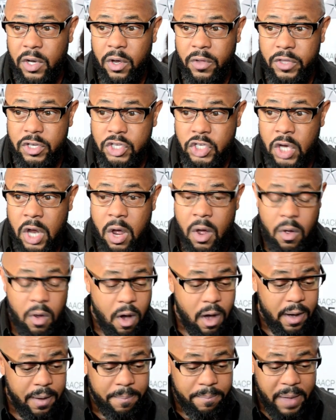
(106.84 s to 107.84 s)
on the show
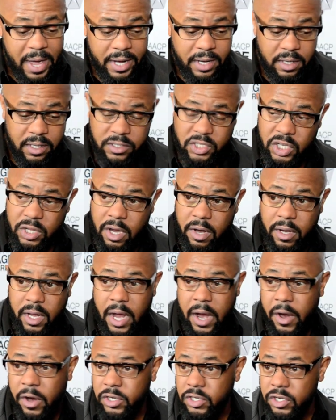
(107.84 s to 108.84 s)
are embedded into their
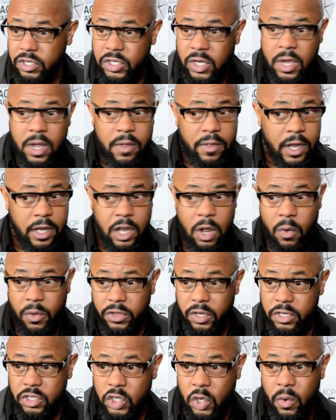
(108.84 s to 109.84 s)
characters. They know
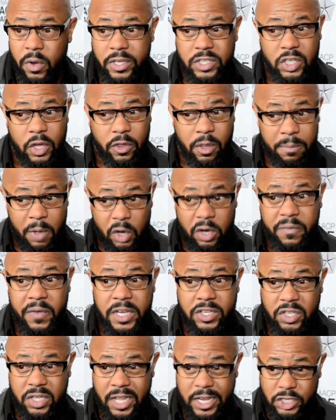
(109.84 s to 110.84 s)
what they're doing. So the
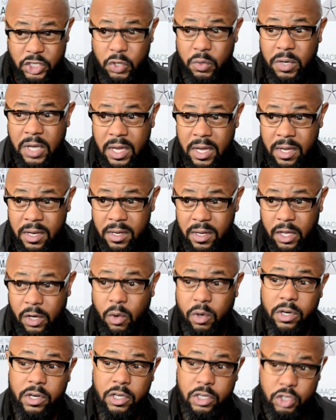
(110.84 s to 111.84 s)
motivation that you need in
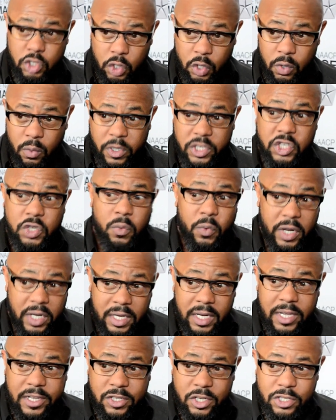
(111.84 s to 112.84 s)
order to do what you
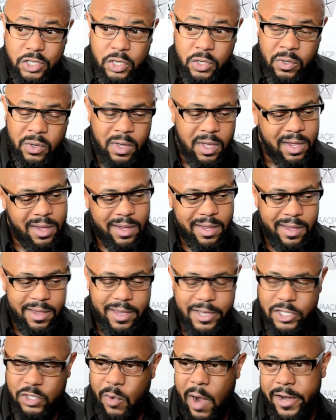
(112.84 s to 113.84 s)
really need to do
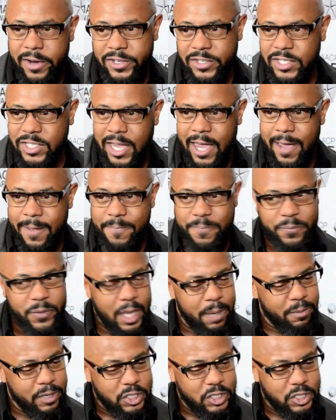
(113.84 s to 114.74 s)
is right on set in